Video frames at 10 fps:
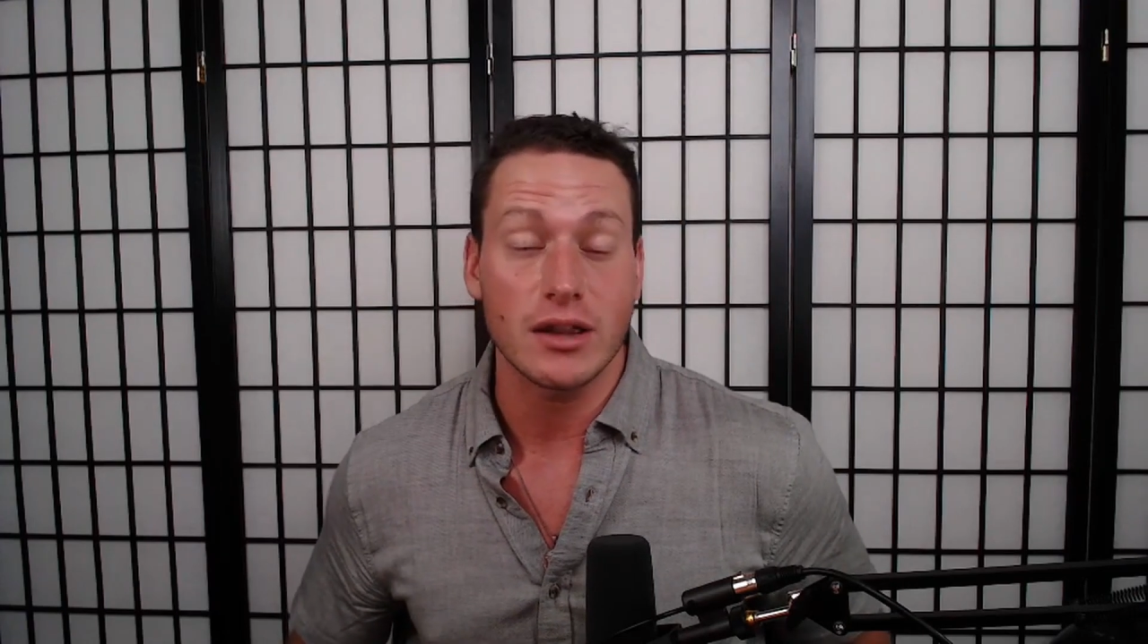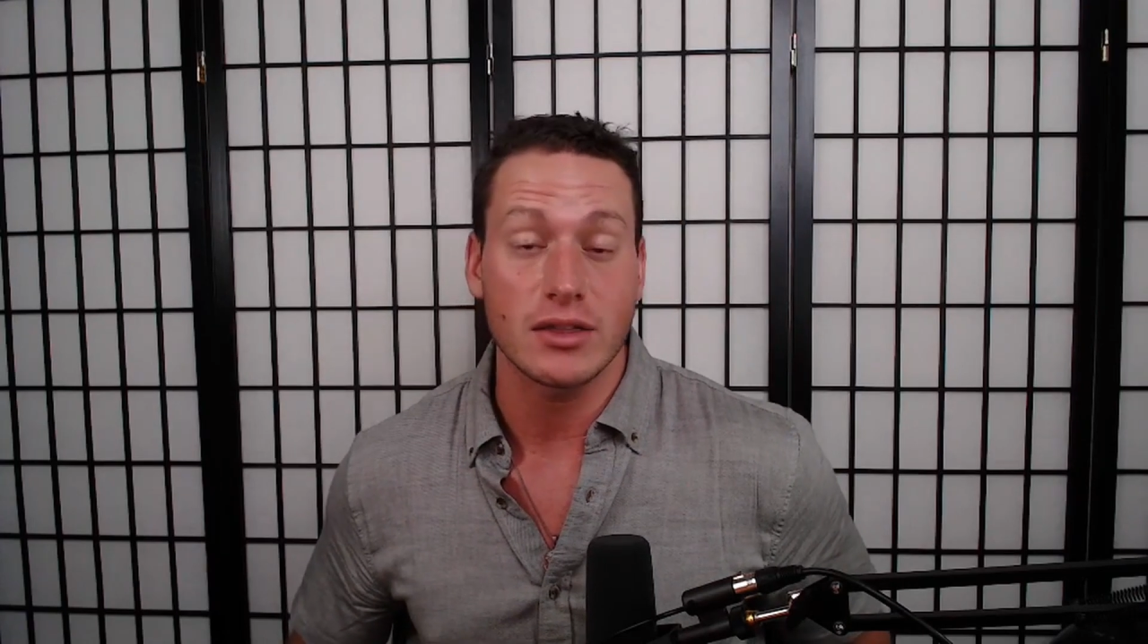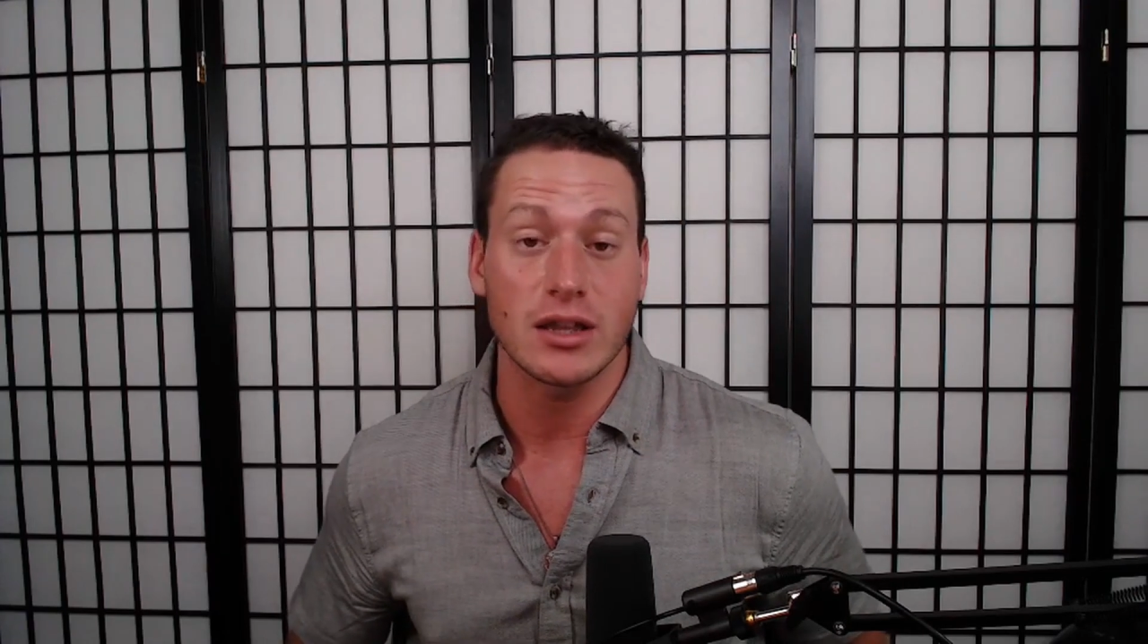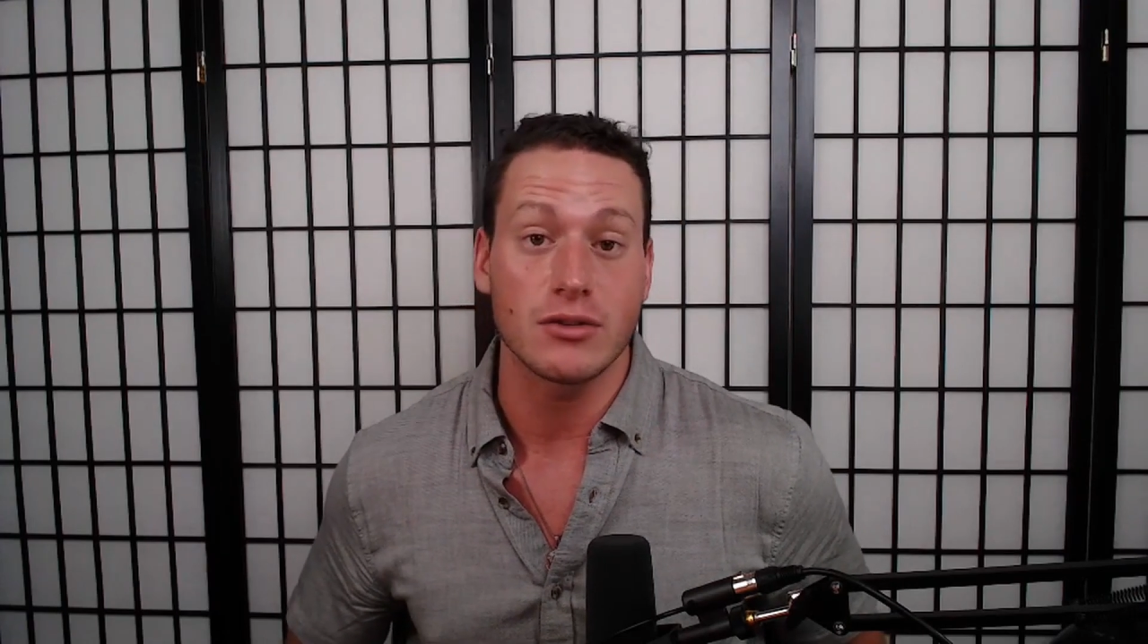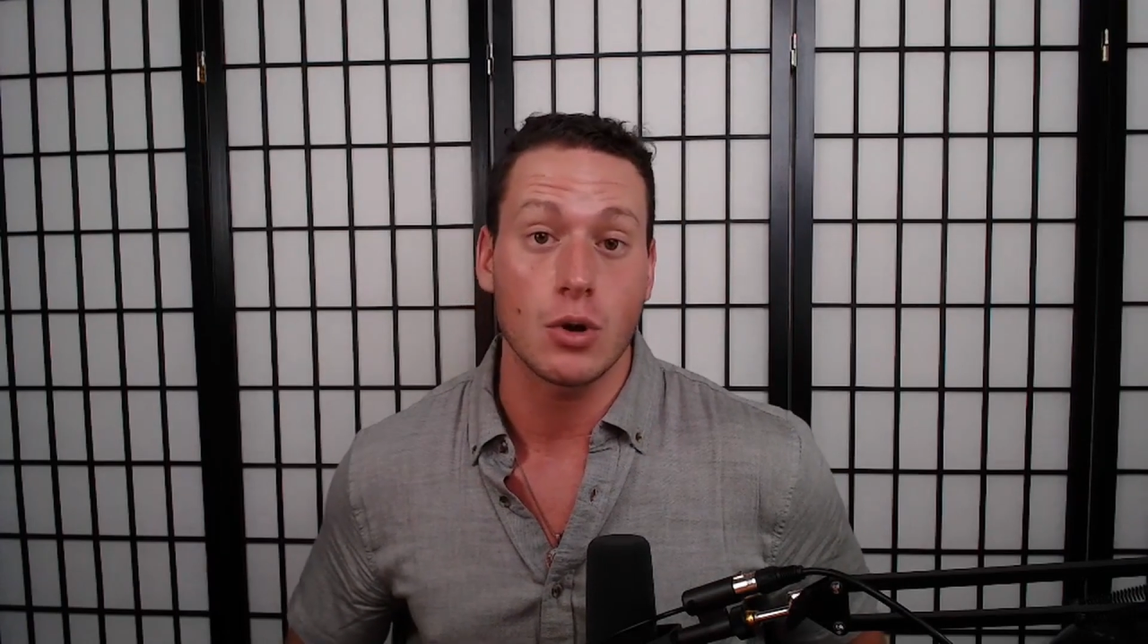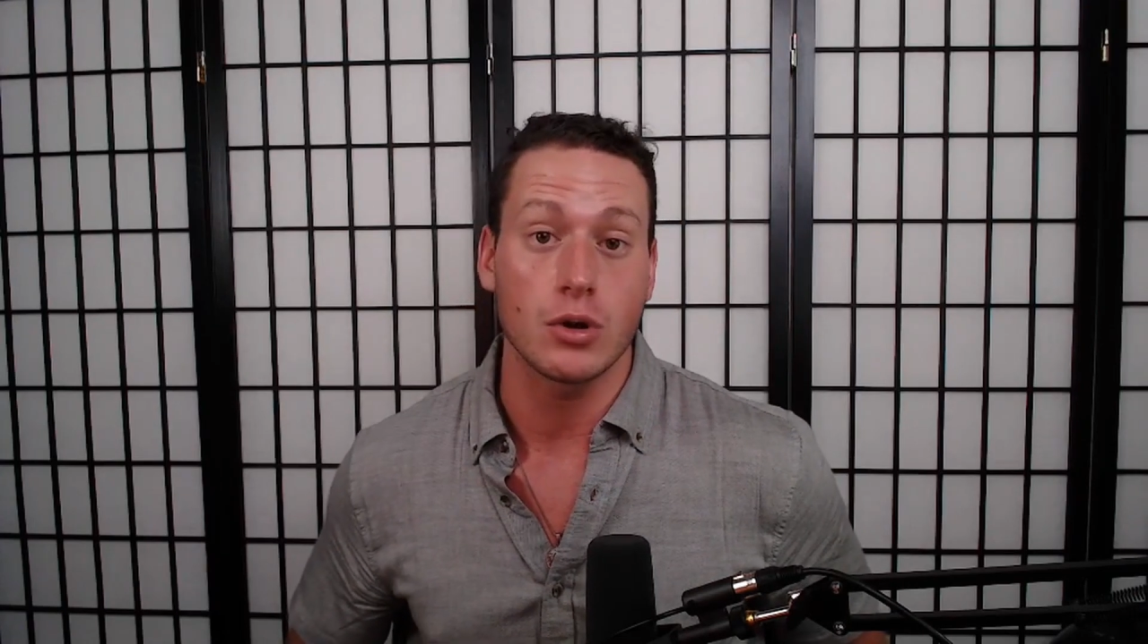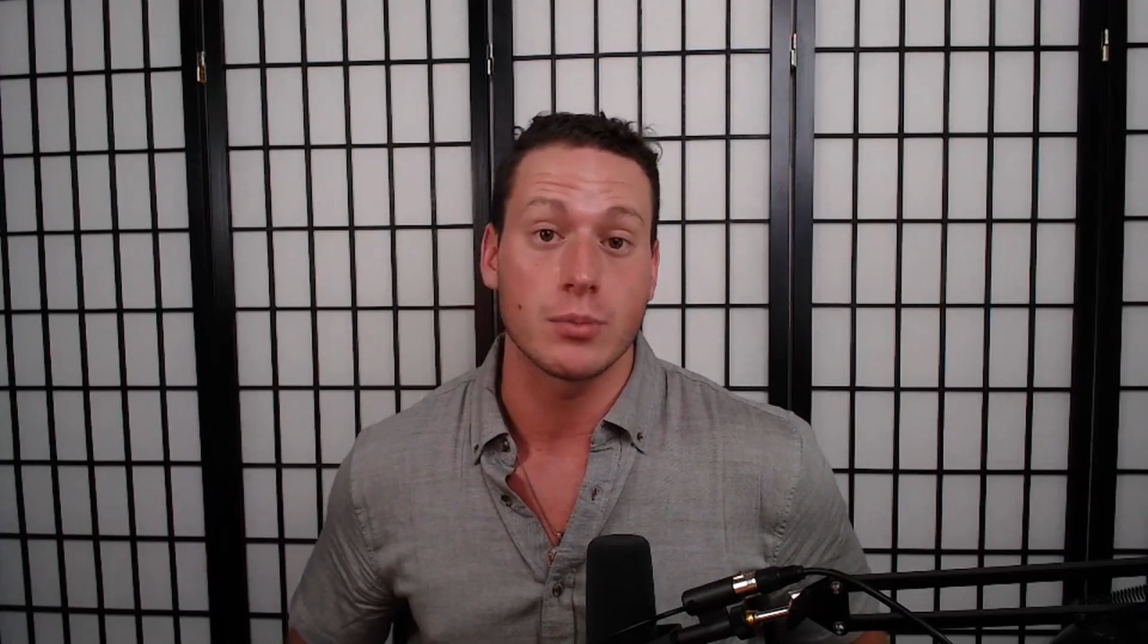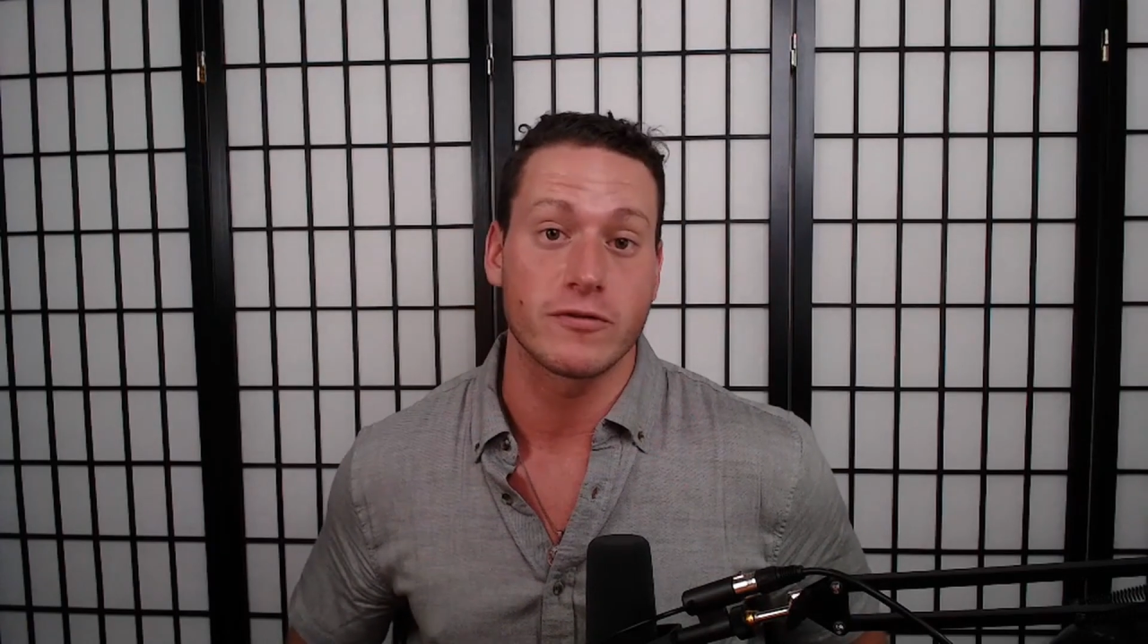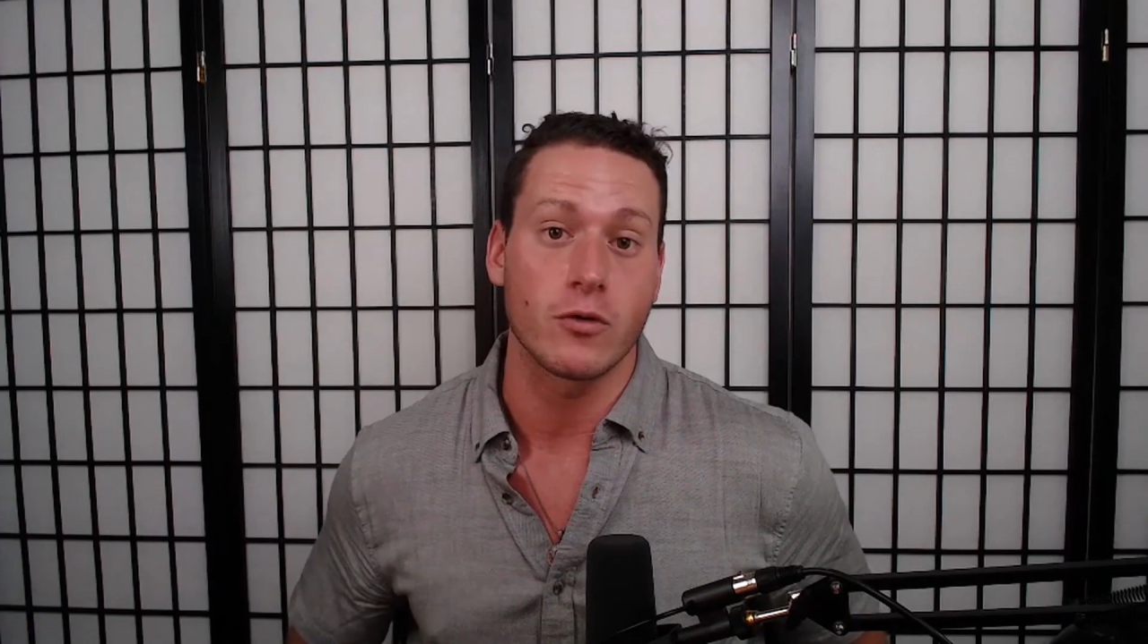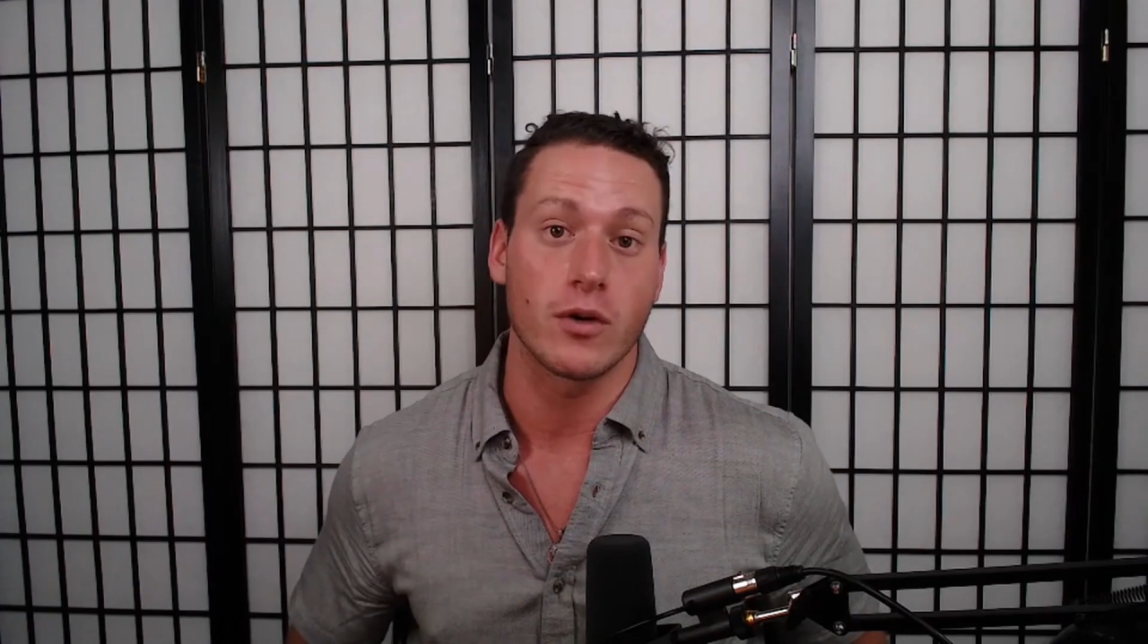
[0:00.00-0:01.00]
I think he's going
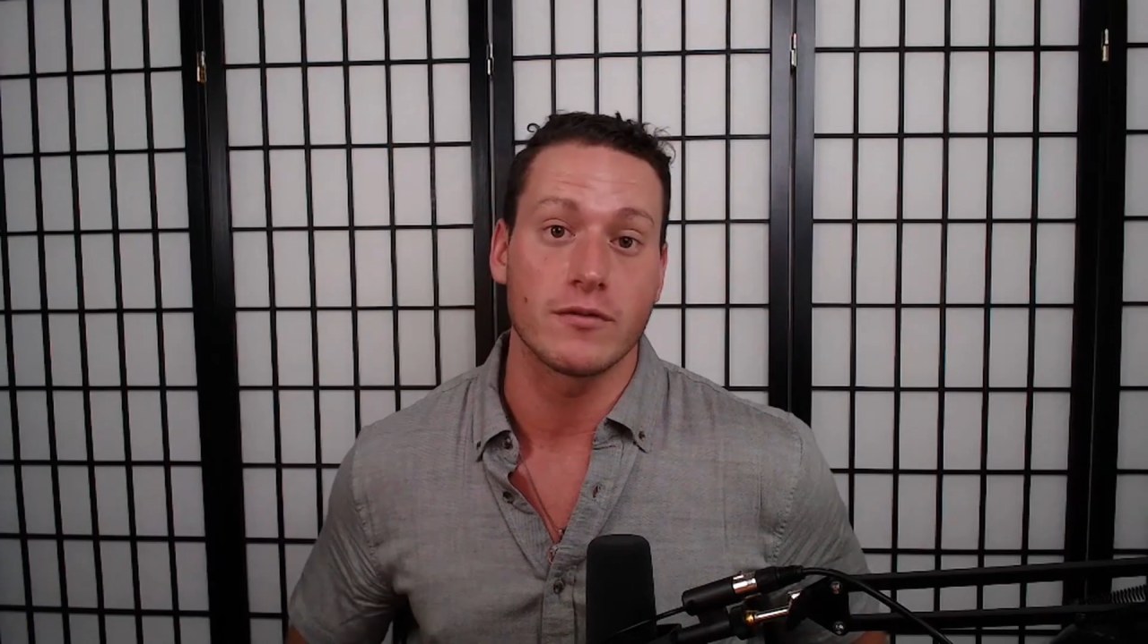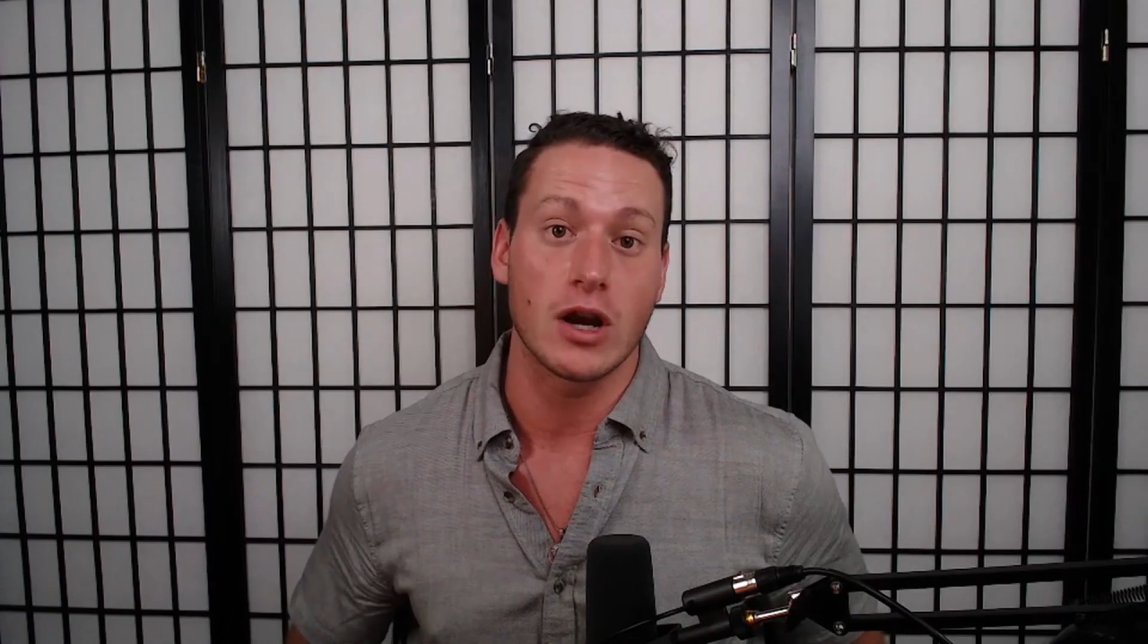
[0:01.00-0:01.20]
to perform